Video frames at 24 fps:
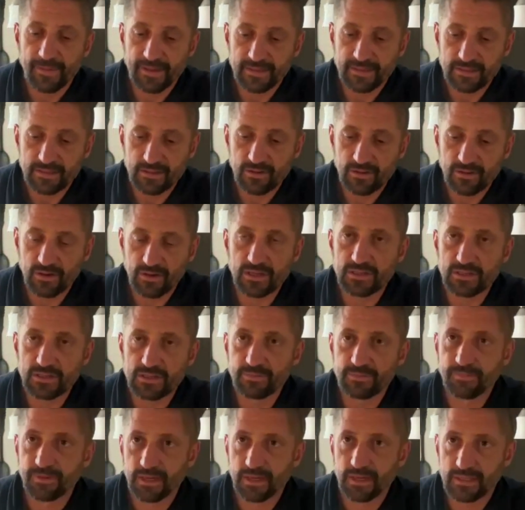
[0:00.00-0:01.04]
It's
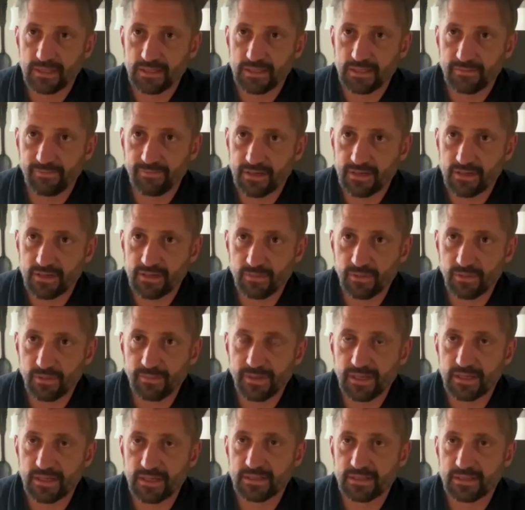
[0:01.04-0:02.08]
crisp, it's vegetable
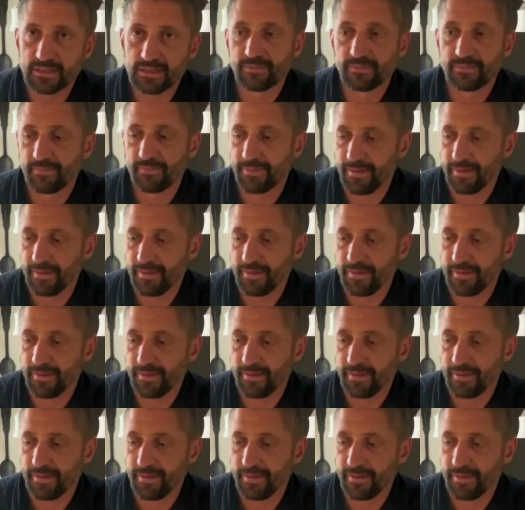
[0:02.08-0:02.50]
based,